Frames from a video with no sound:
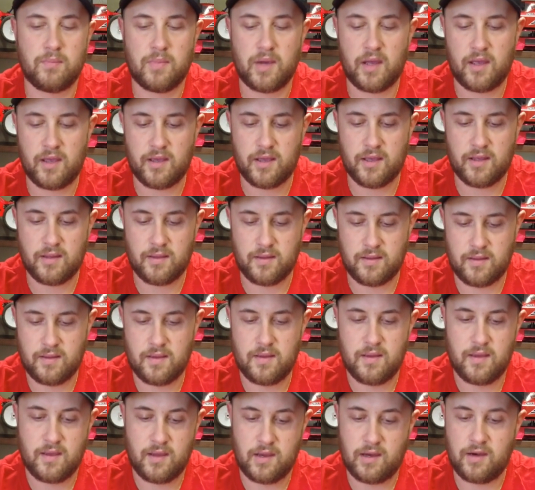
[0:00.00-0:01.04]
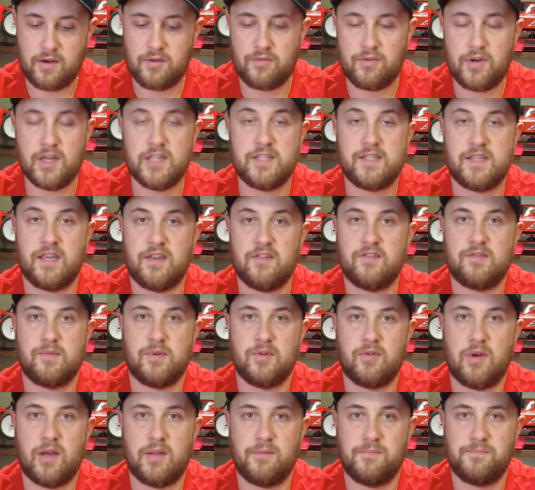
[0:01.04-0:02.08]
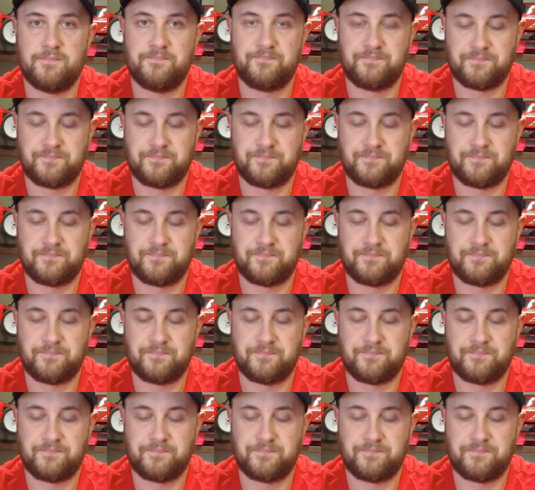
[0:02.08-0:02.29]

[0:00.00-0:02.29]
buying it, and Reds gives me one.